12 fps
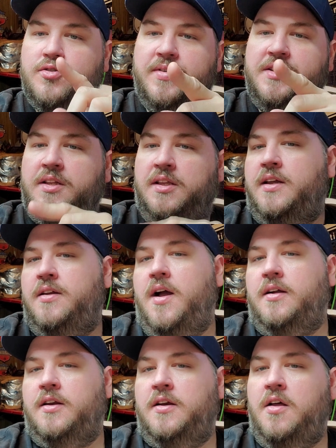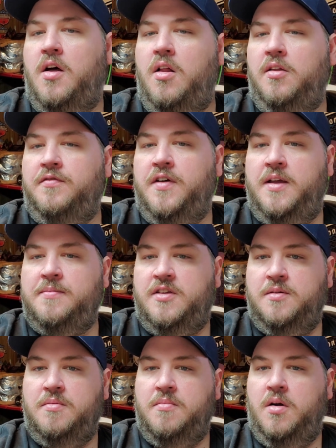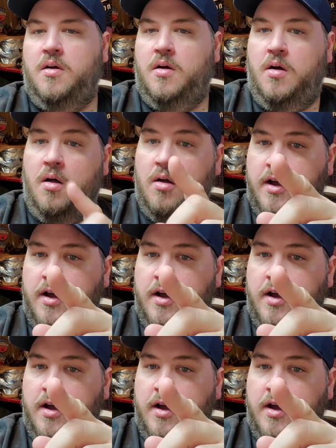recently inducted into Hall of Fame, Tim and Mark Hall.